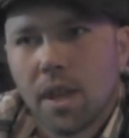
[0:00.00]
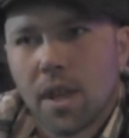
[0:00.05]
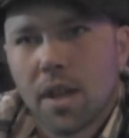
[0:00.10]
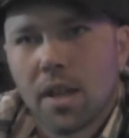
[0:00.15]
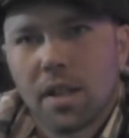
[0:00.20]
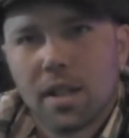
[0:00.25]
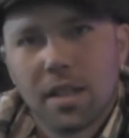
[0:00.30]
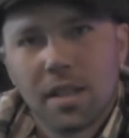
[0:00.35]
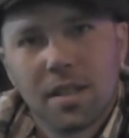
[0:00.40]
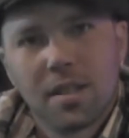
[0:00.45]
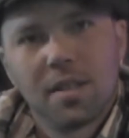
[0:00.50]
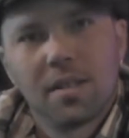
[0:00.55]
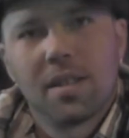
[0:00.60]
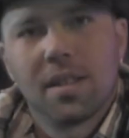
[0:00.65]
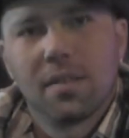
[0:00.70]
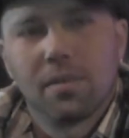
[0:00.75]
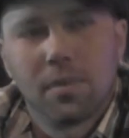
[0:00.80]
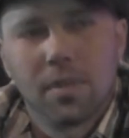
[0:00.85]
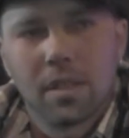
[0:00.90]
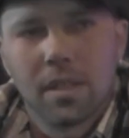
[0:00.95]
aliens,
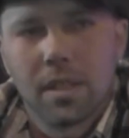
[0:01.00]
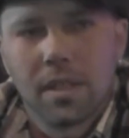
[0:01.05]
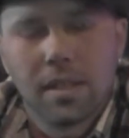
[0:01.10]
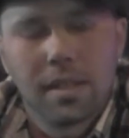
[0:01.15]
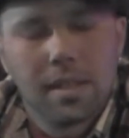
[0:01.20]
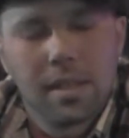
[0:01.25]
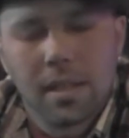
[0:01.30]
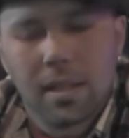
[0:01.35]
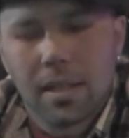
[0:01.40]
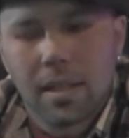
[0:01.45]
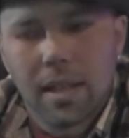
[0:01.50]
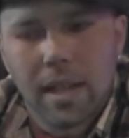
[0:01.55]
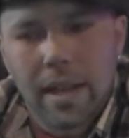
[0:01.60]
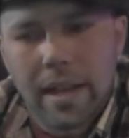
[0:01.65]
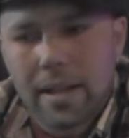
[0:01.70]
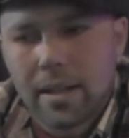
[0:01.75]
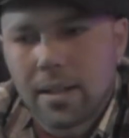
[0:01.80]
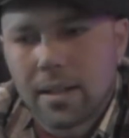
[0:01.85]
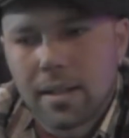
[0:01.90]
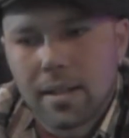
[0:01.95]
different things like
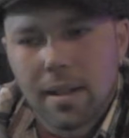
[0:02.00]
that.